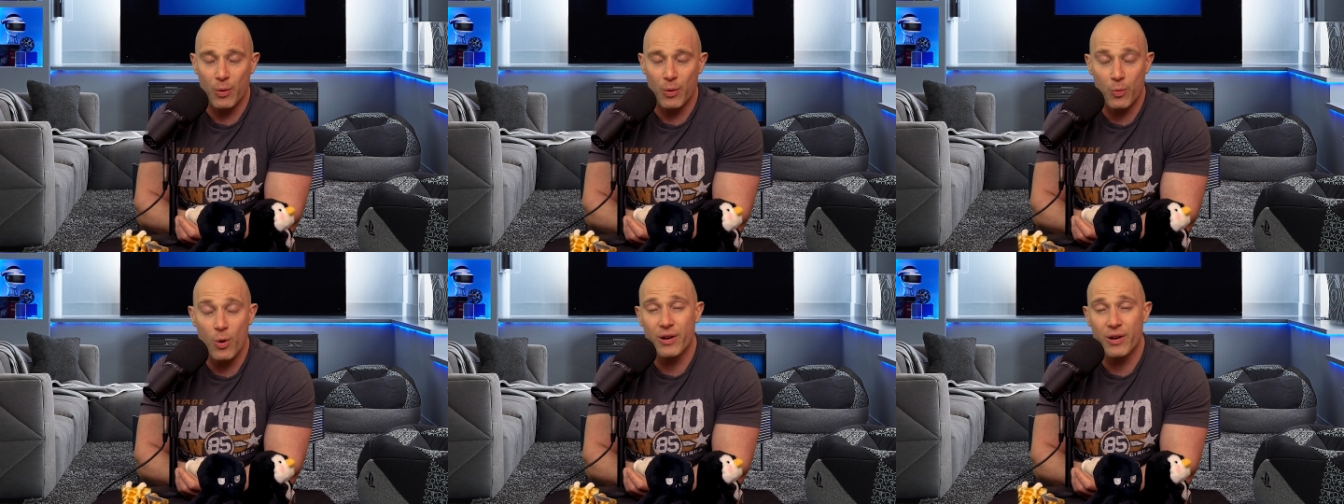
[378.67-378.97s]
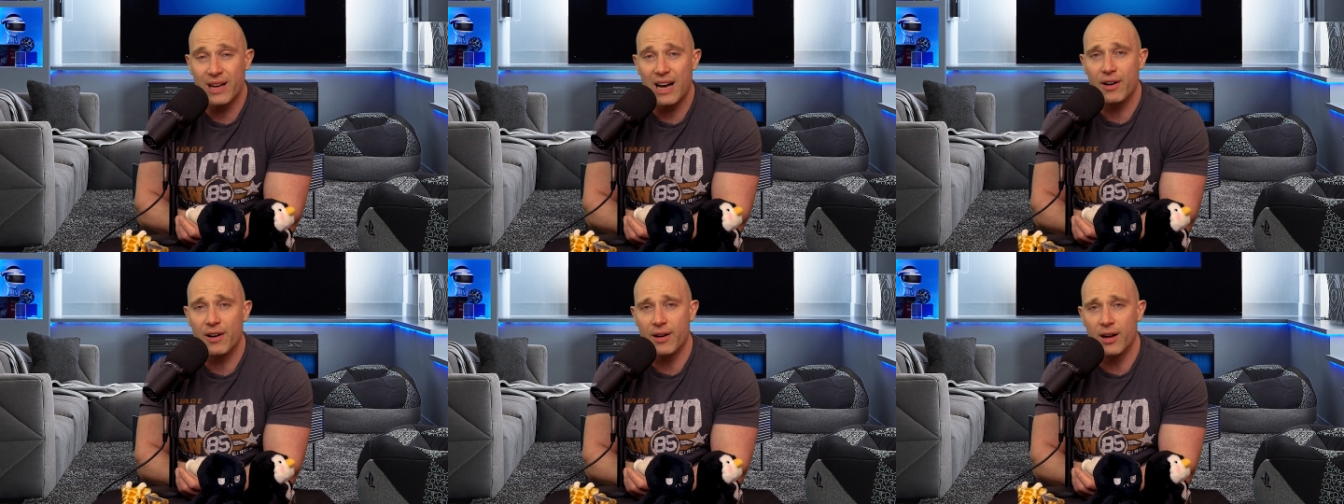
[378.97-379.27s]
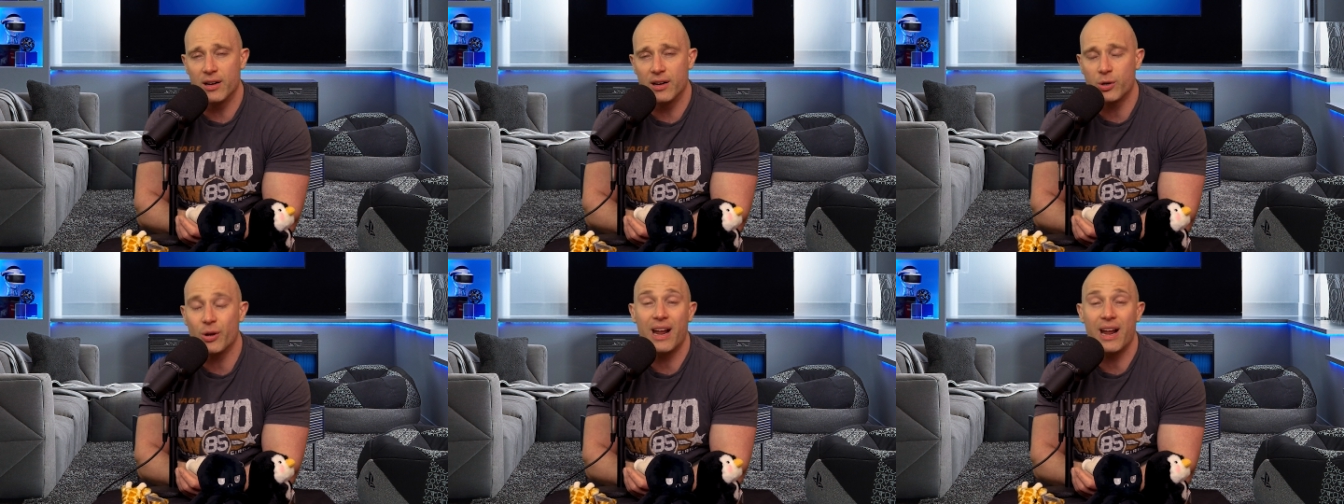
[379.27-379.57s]
but work out,
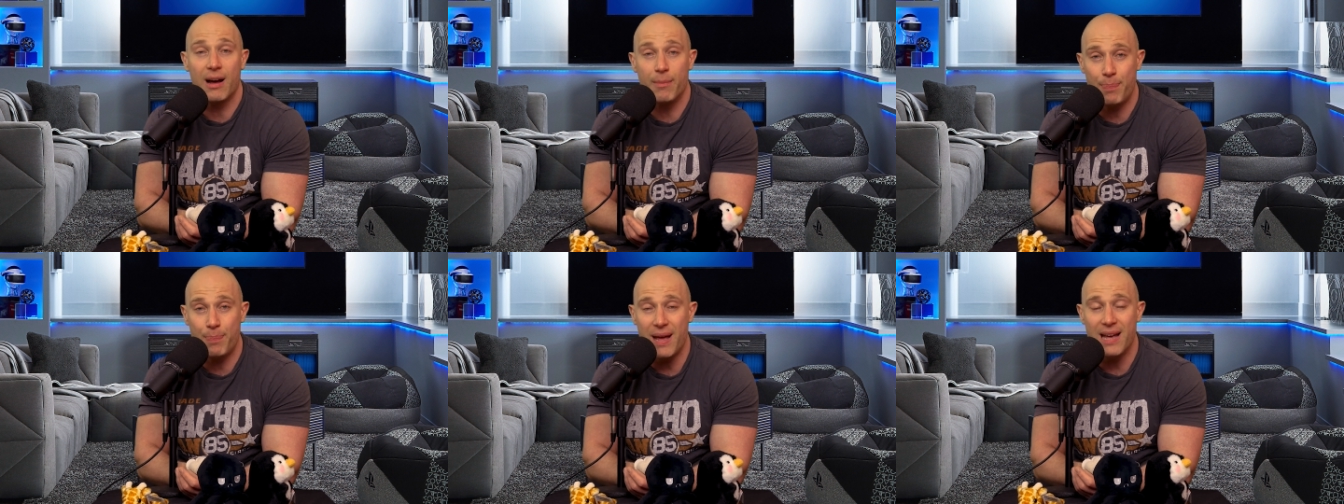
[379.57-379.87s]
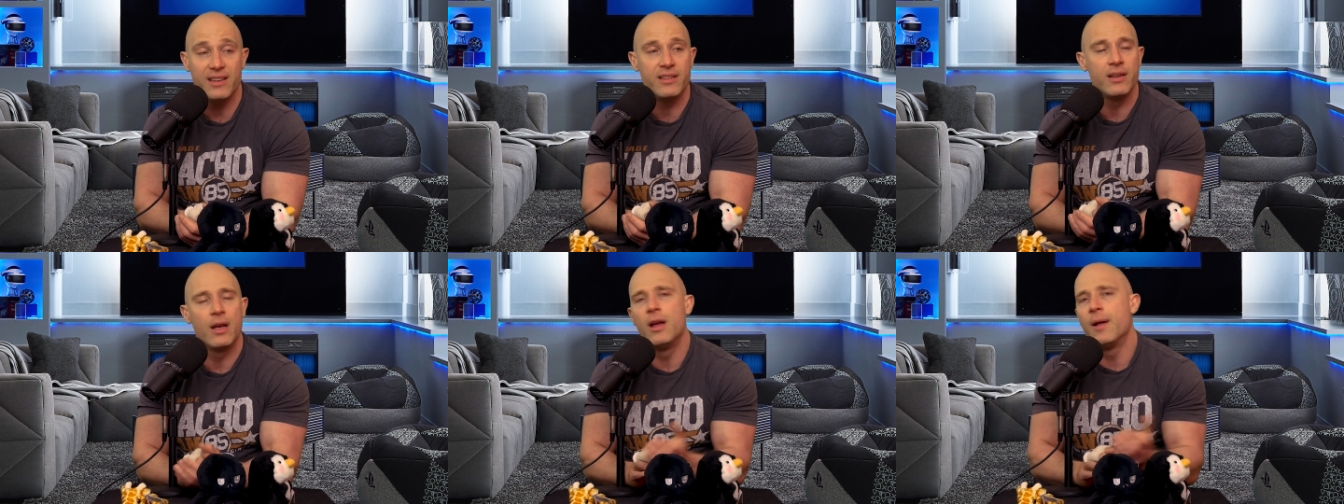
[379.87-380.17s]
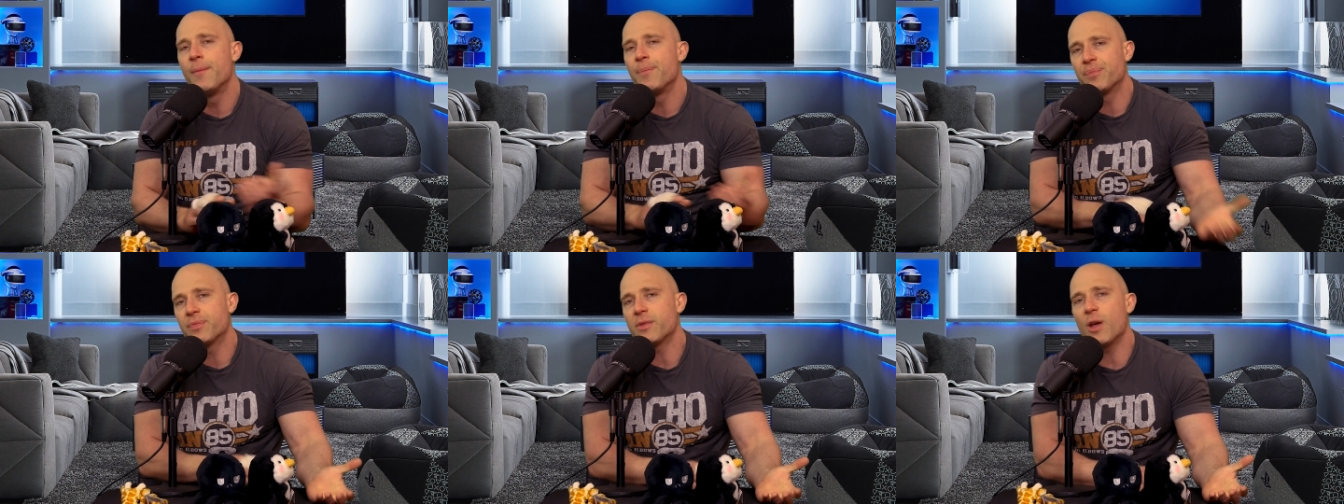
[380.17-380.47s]
uh, got out of bed,
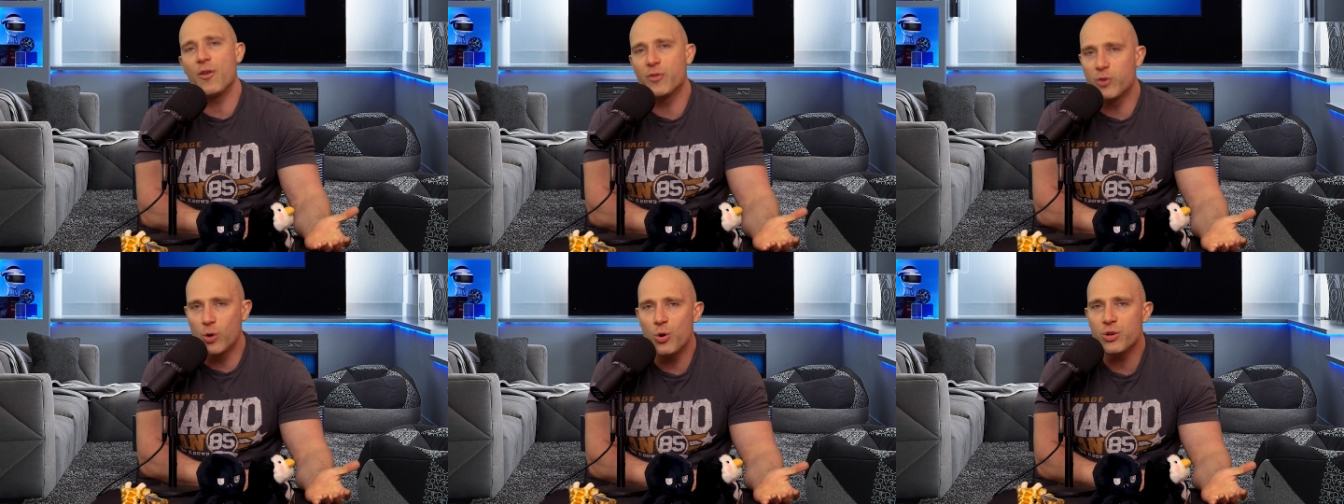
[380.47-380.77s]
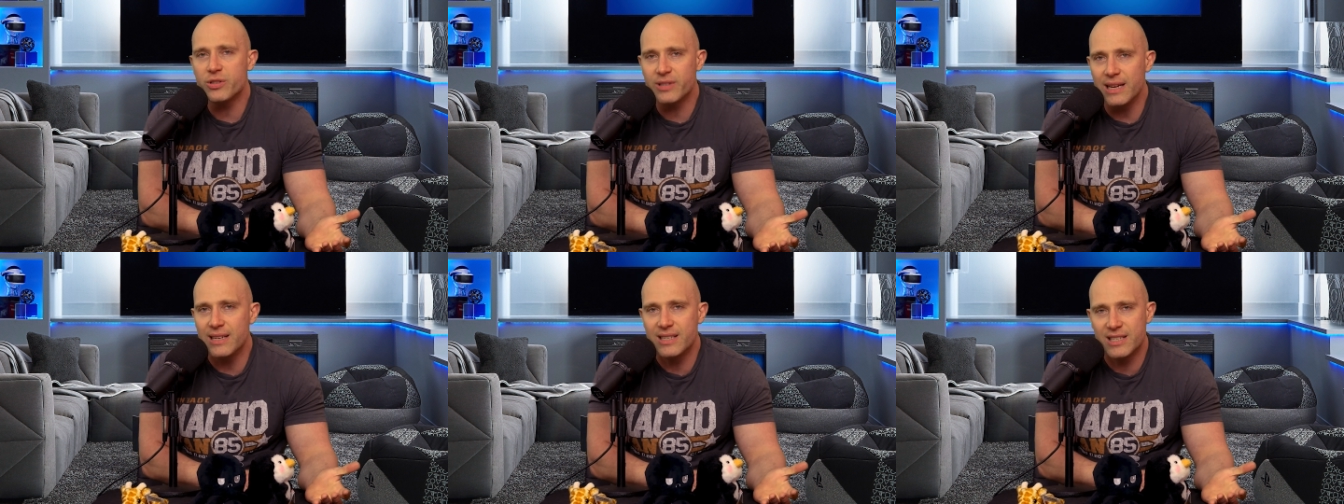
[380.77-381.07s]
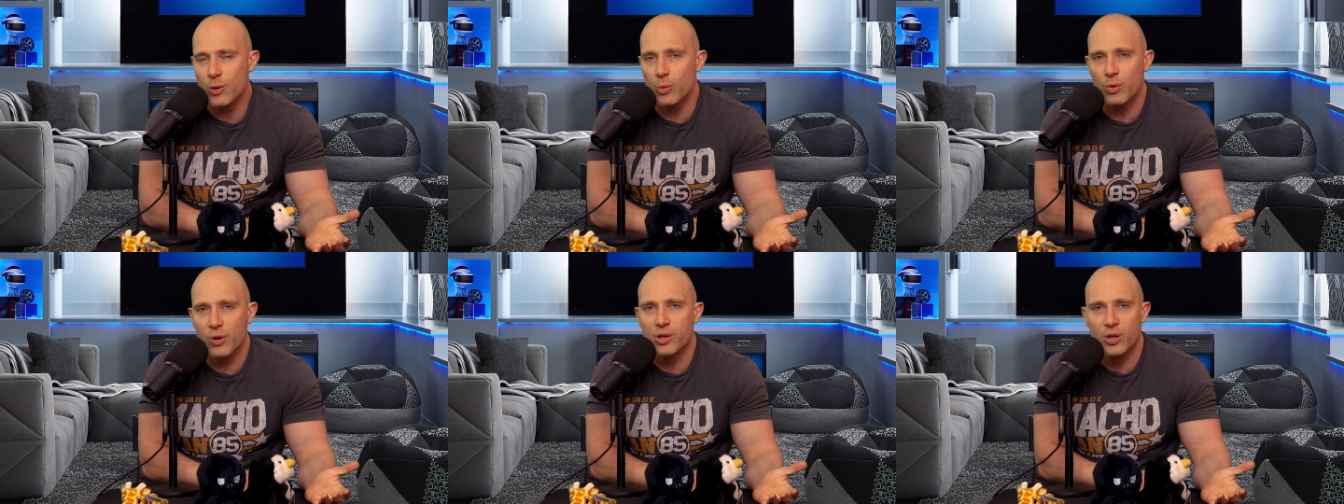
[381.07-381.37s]
of course, they
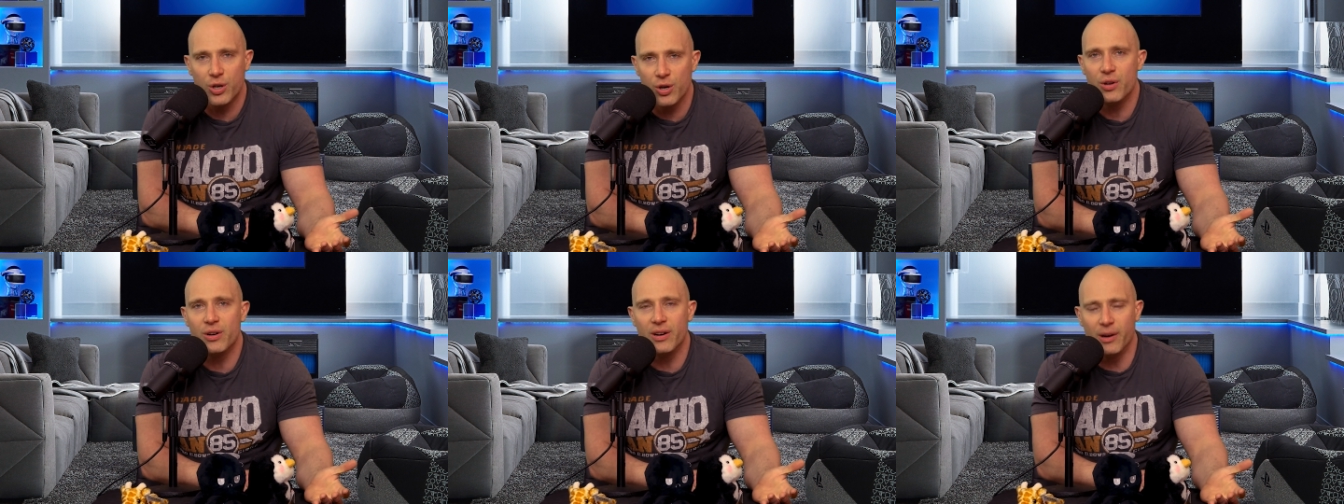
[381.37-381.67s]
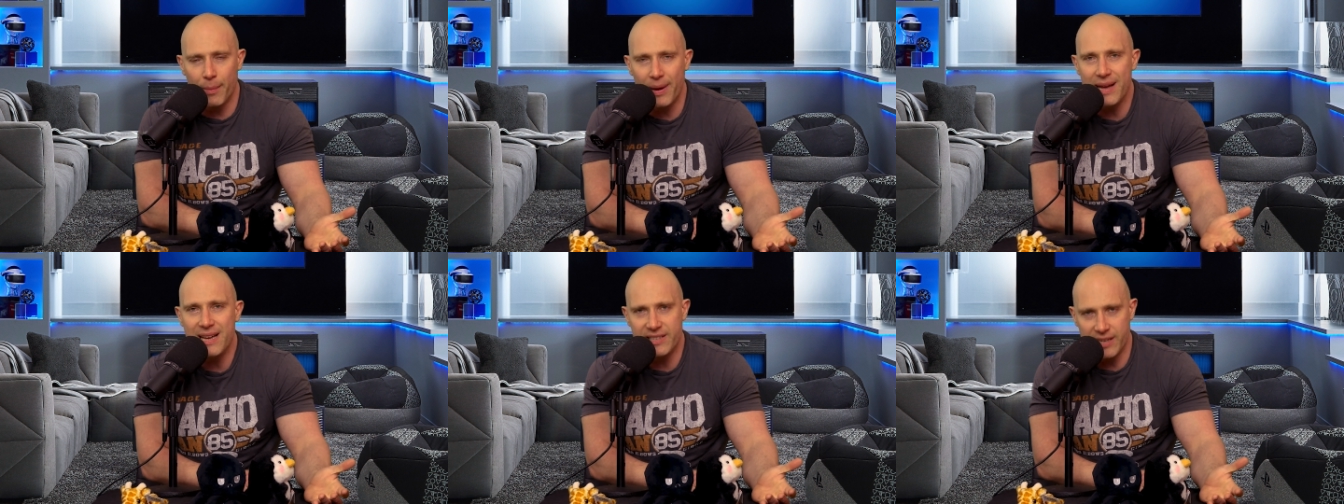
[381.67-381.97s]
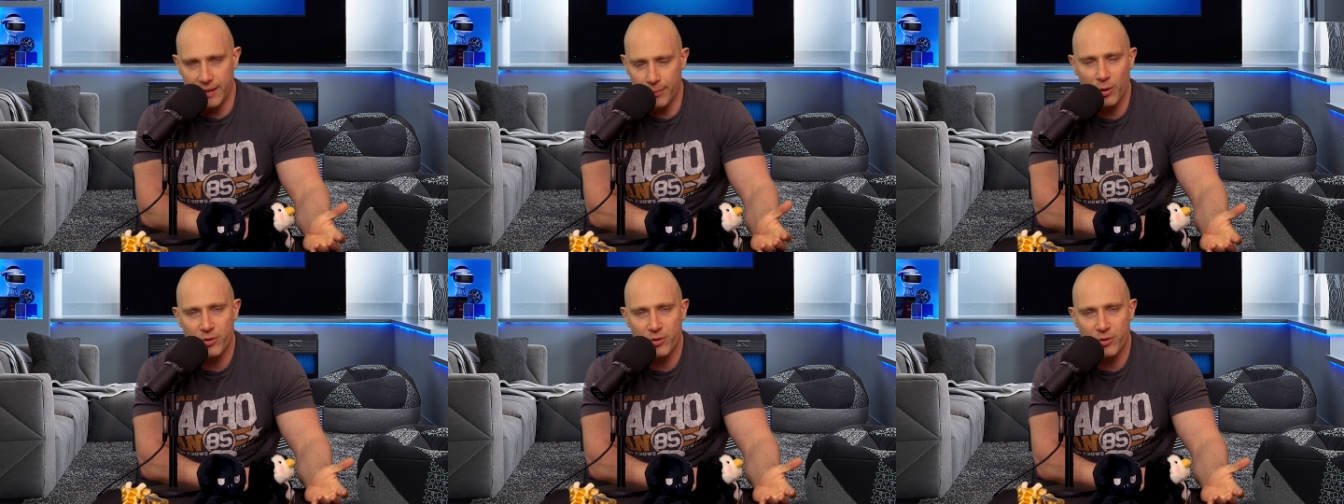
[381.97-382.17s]
still look good and amazing.